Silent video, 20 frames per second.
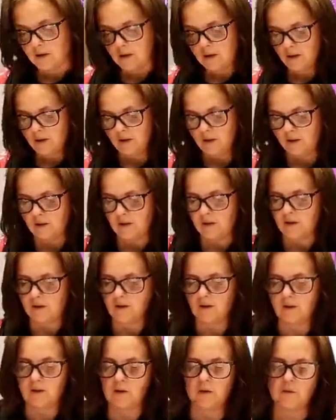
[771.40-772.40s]
up. Okie
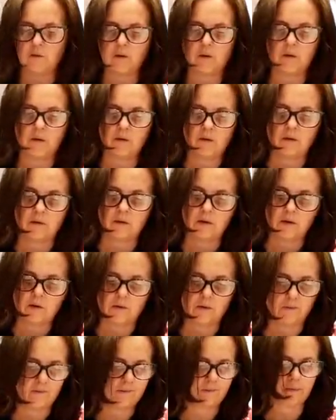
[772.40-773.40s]
dokie, I'm going to so
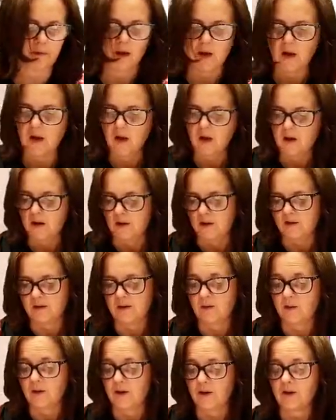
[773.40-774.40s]
we're going to